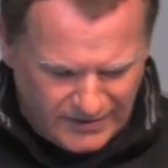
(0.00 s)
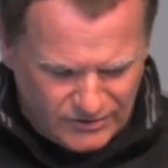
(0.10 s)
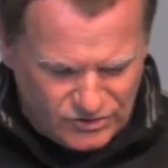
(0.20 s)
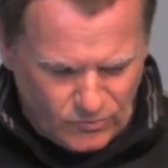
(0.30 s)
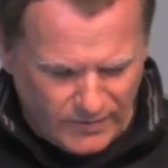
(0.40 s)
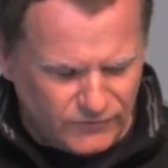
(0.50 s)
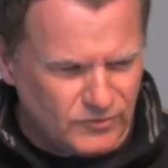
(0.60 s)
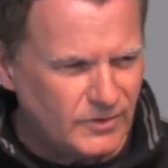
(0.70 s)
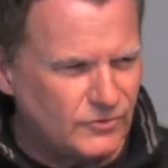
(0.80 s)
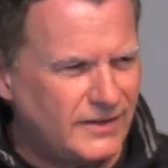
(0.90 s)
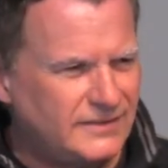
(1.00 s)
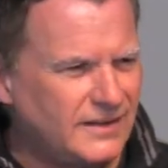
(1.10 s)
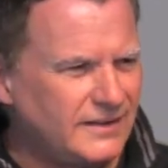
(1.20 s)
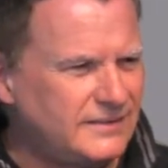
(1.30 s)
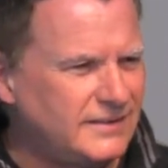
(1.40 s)
She went from a red
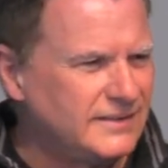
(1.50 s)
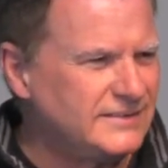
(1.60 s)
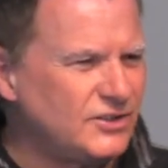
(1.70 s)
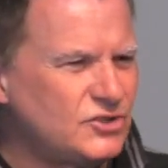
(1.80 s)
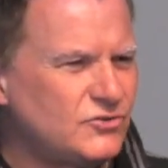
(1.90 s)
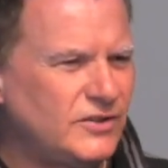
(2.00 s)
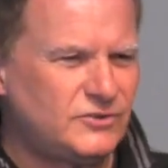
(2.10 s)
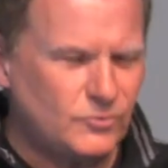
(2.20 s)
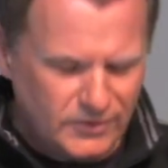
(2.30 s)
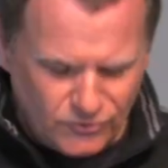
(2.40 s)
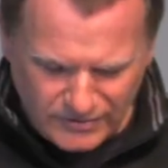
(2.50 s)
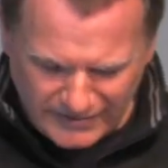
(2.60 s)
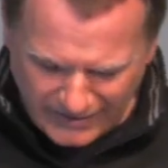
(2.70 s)
light district to a green